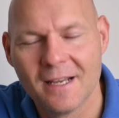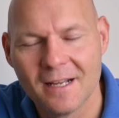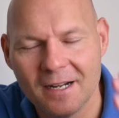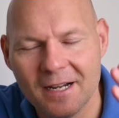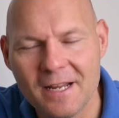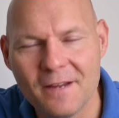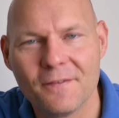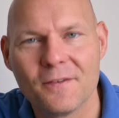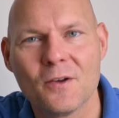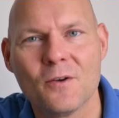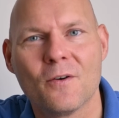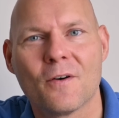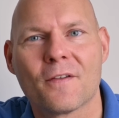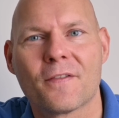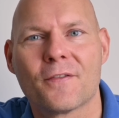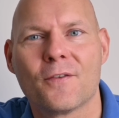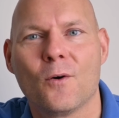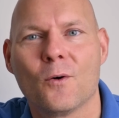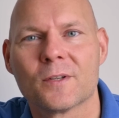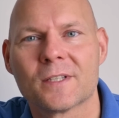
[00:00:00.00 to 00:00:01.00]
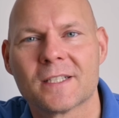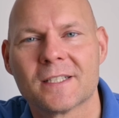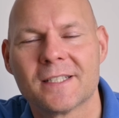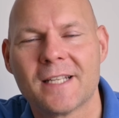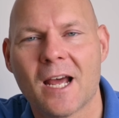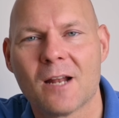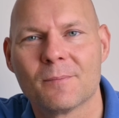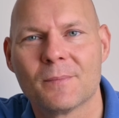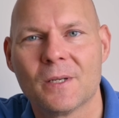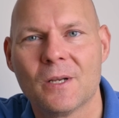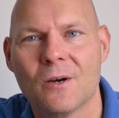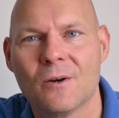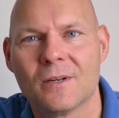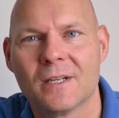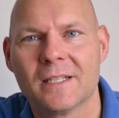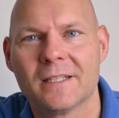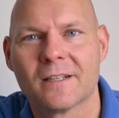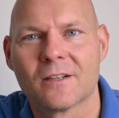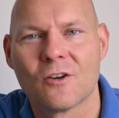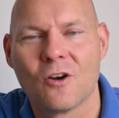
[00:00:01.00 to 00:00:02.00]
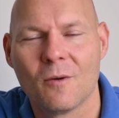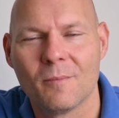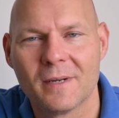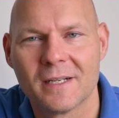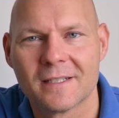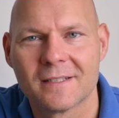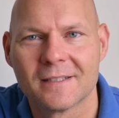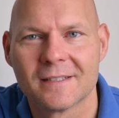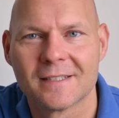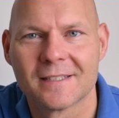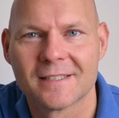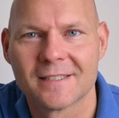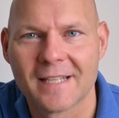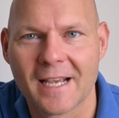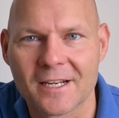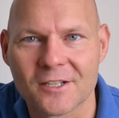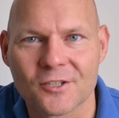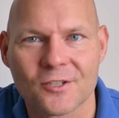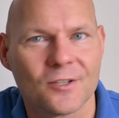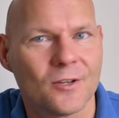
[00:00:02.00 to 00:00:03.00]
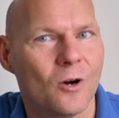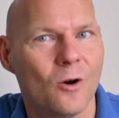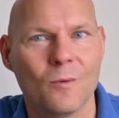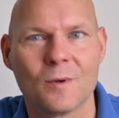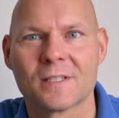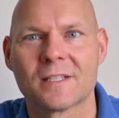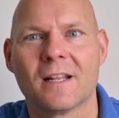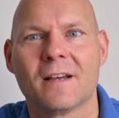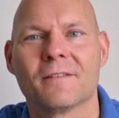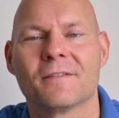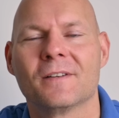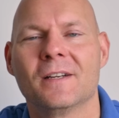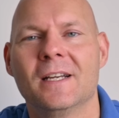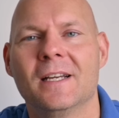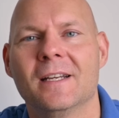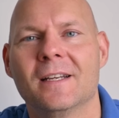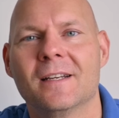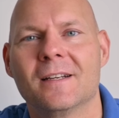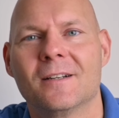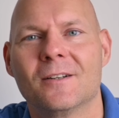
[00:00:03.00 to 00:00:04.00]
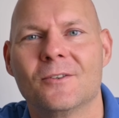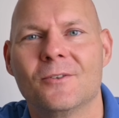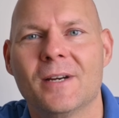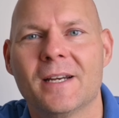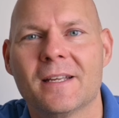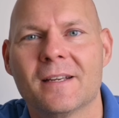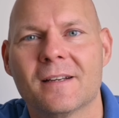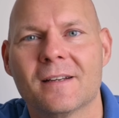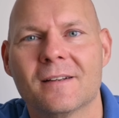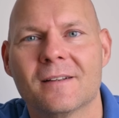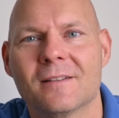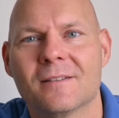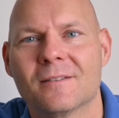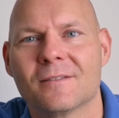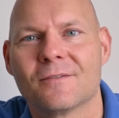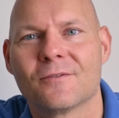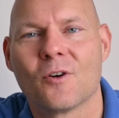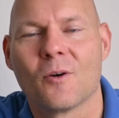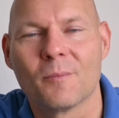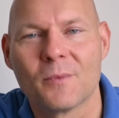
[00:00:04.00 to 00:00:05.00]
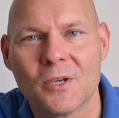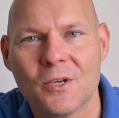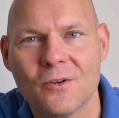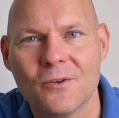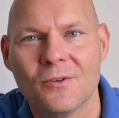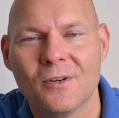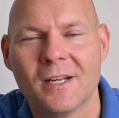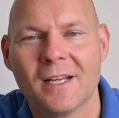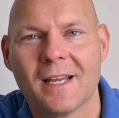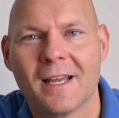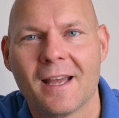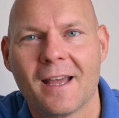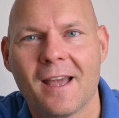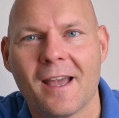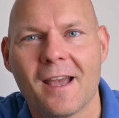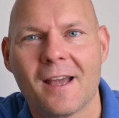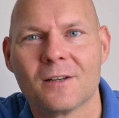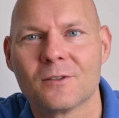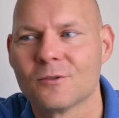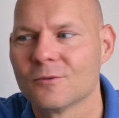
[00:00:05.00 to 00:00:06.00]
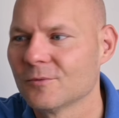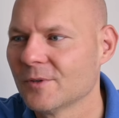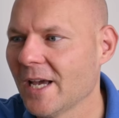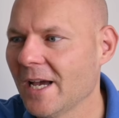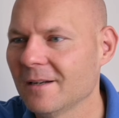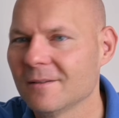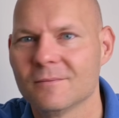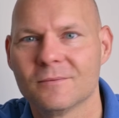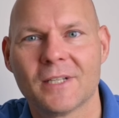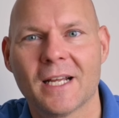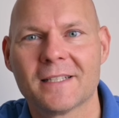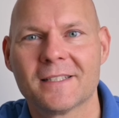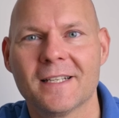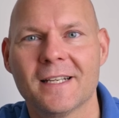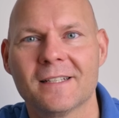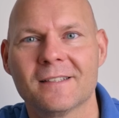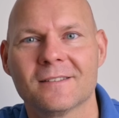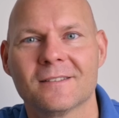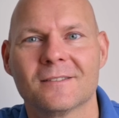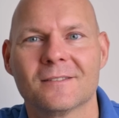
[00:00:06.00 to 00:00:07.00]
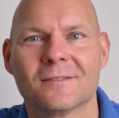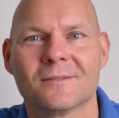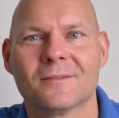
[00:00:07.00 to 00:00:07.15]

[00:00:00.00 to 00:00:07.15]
Leave your thoughts down below in the comment section. Always love reading from you. And yeah, that's it.